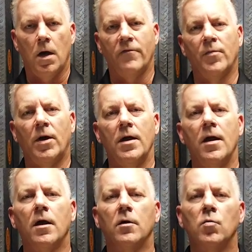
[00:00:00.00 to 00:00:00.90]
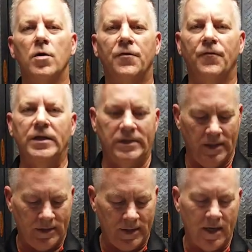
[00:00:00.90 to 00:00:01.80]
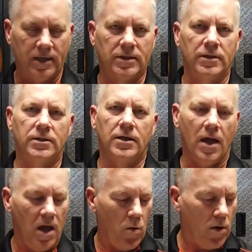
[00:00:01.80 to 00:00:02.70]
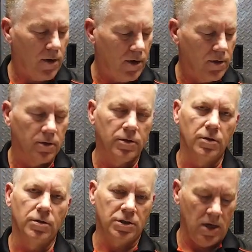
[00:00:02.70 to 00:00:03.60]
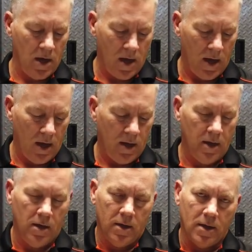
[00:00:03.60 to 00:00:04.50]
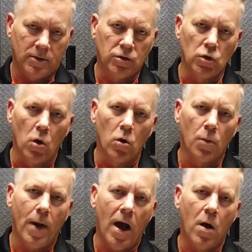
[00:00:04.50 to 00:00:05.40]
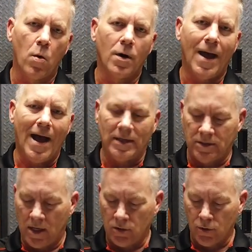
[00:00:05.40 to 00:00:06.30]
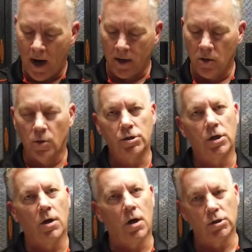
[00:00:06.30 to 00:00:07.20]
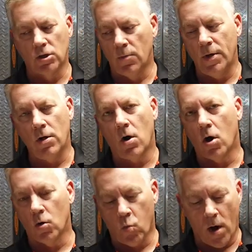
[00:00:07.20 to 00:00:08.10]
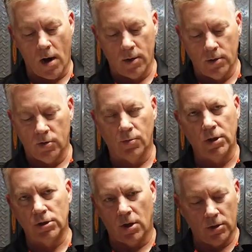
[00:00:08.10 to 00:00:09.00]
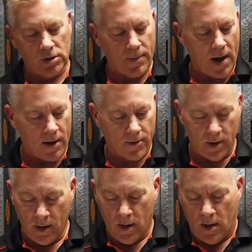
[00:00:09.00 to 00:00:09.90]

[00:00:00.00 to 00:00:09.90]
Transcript: Hi everybody, Aaron with Fleetistics, and today we are introducing a solar powered asset tracker which can also be hardwired to recharge the battery.